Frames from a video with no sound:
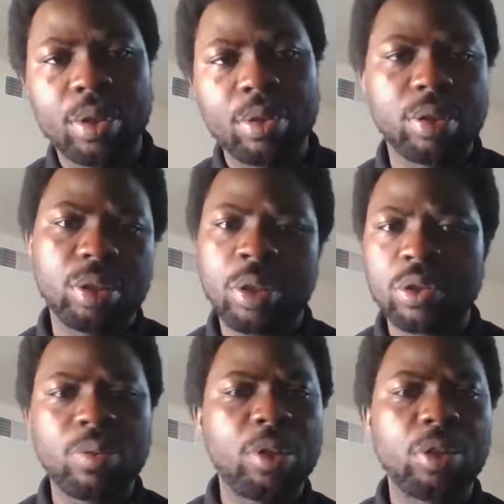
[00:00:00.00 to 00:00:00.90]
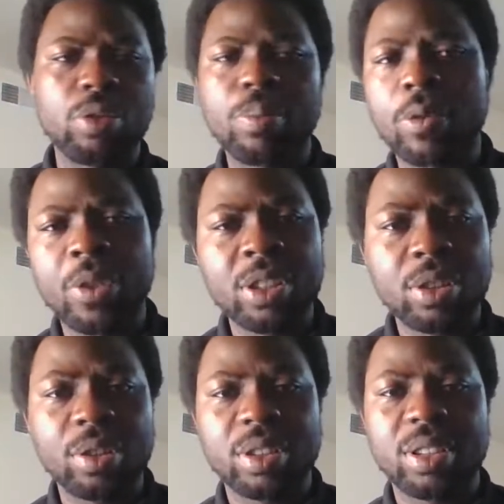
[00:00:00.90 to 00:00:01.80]
Okay. Talk to one or two
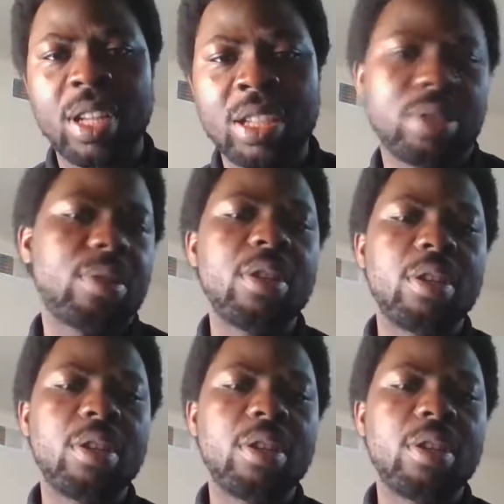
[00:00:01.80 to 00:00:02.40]
professors. That's